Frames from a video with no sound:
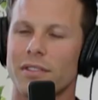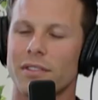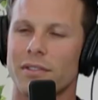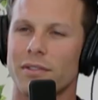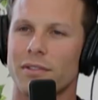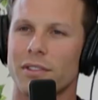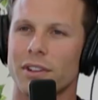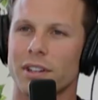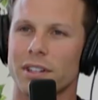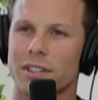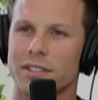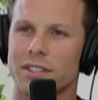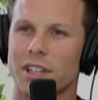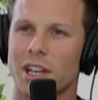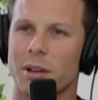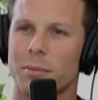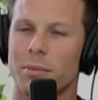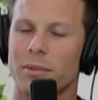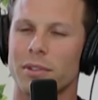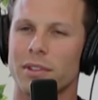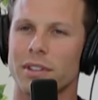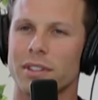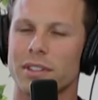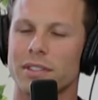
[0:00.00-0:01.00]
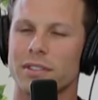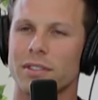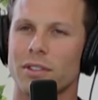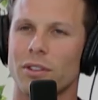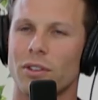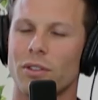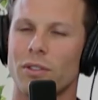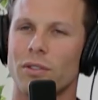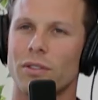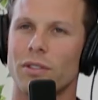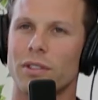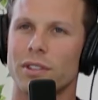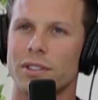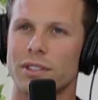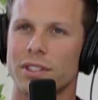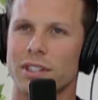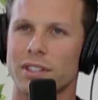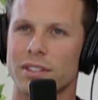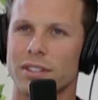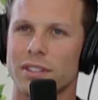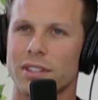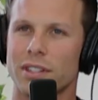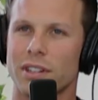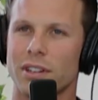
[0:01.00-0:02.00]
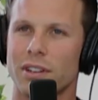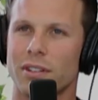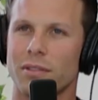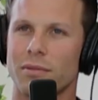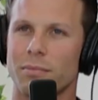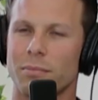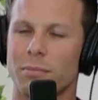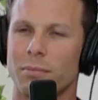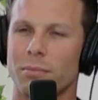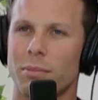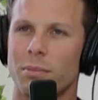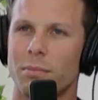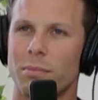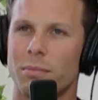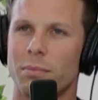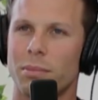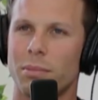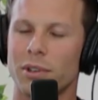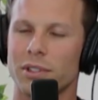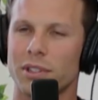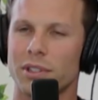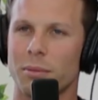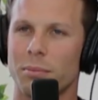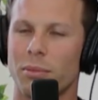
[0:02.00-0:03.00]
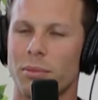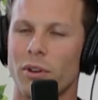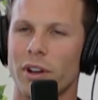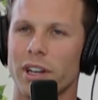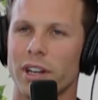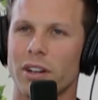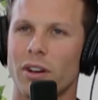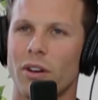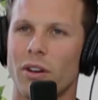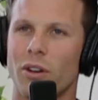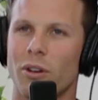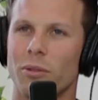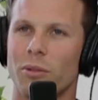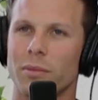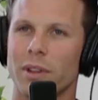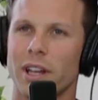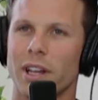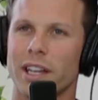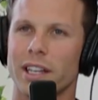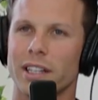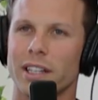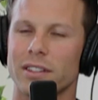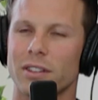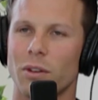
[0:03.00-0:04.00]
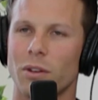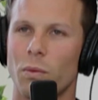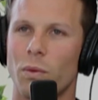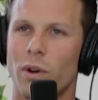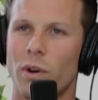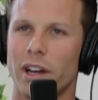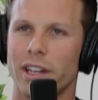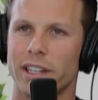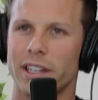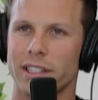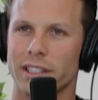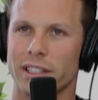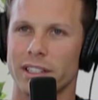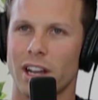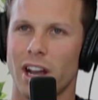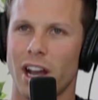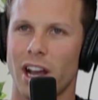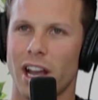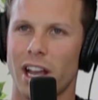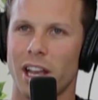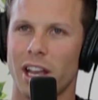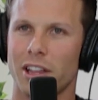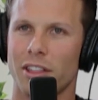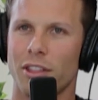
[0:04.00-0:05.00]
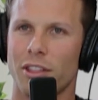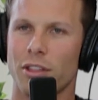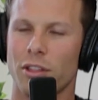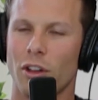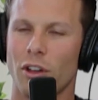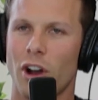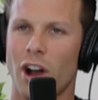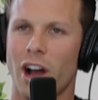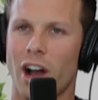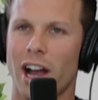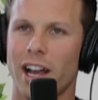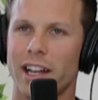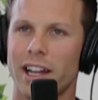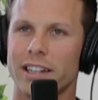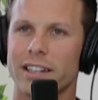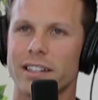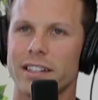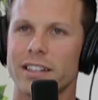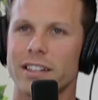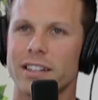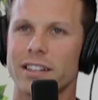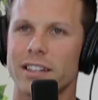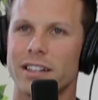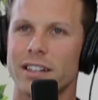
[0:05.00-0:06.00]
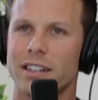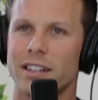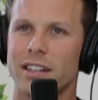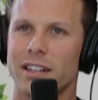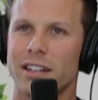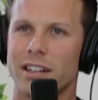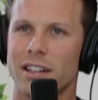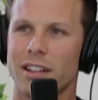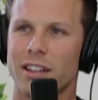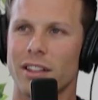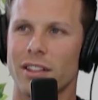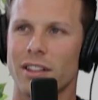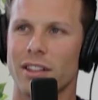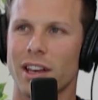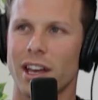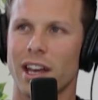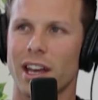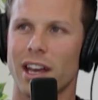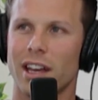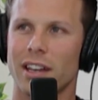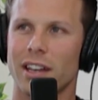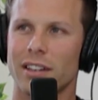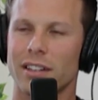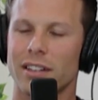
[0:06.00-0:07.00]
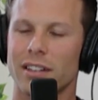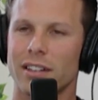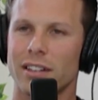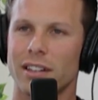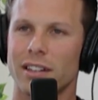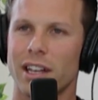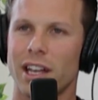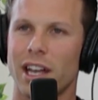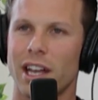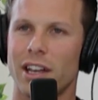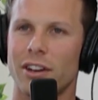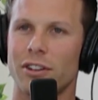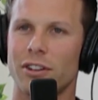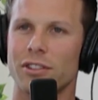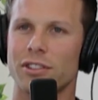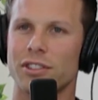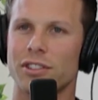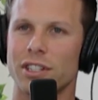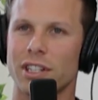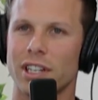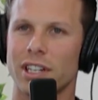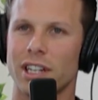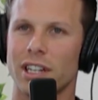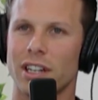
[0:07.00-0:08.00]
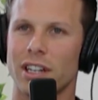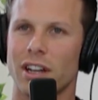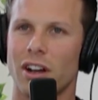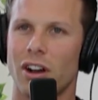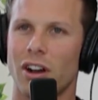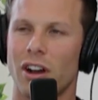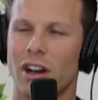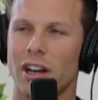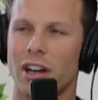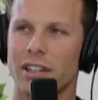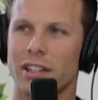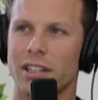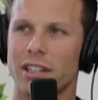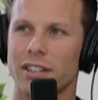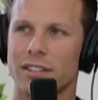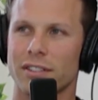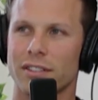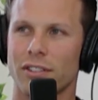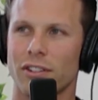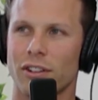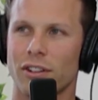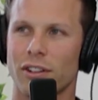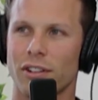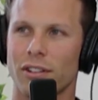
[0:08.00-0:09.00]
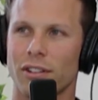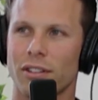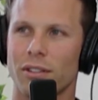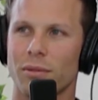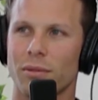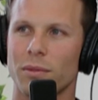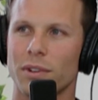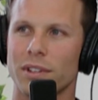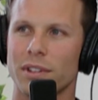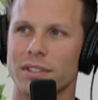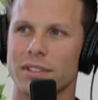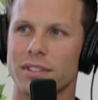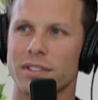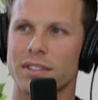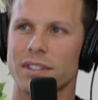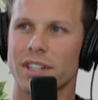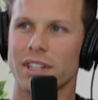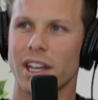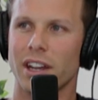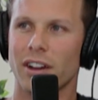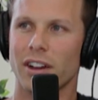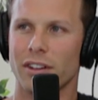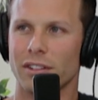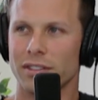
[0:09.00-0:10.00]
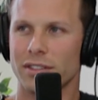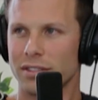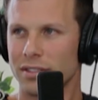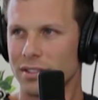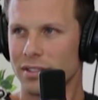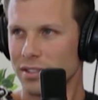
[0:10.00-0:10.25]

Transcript: example, so just to put the point home, like the one guy thought that energy on this earth was scarce.